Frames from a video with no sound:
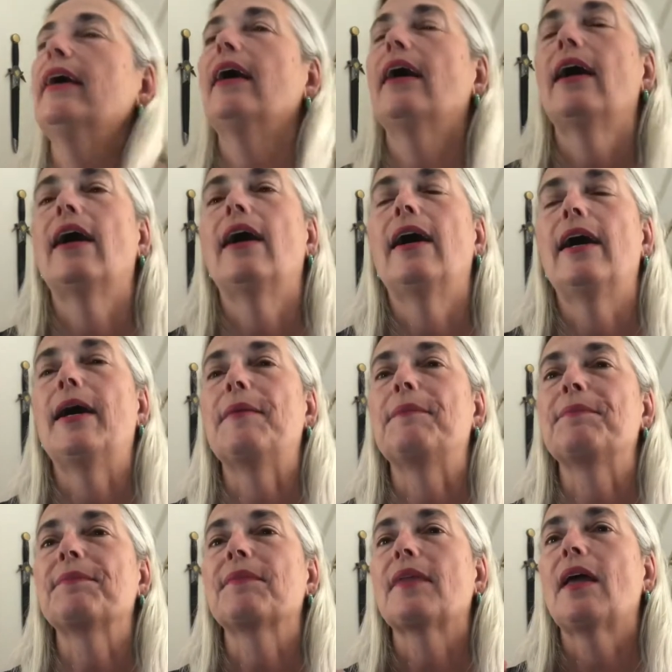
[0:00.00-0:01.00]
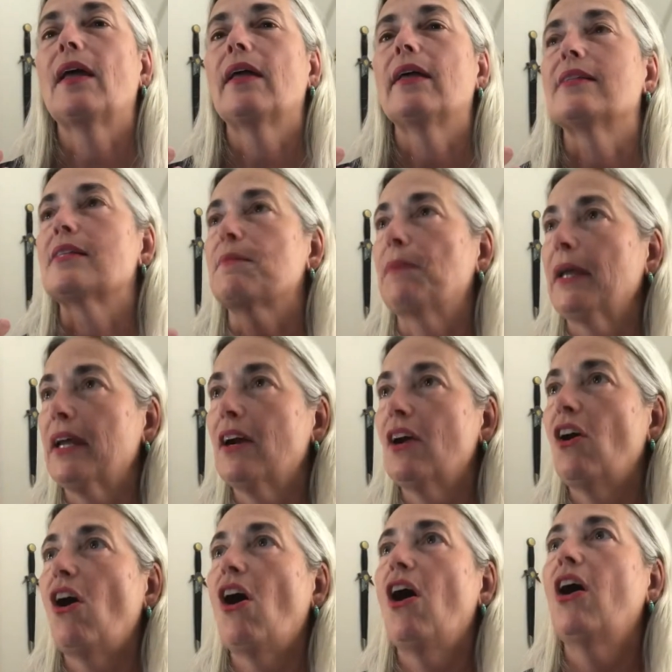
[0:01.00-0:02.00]
it's a pick a
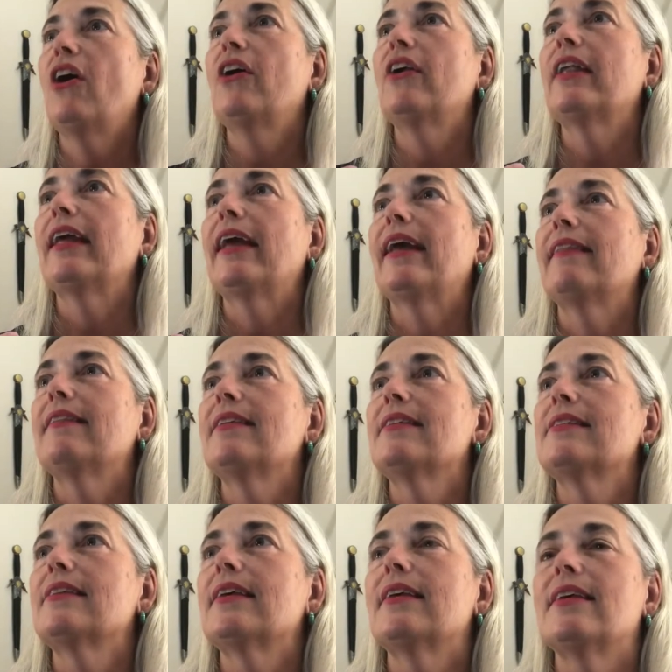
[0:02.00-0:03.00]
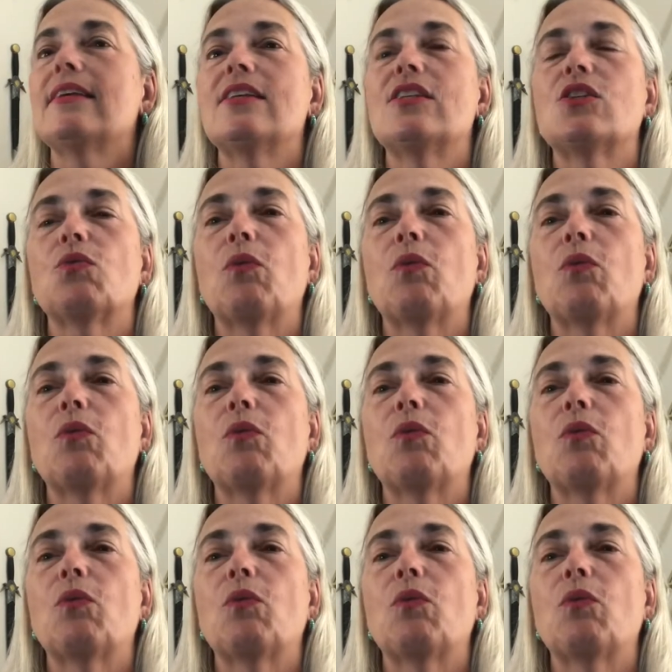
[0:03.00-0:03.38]
card, and this is,